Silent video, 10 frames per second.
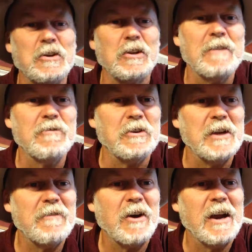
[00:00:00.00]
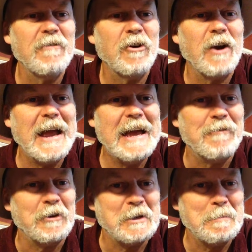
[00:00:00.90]
your life you'll never, ever,
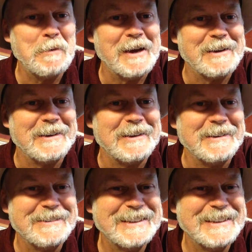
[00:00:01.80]
ever get back again.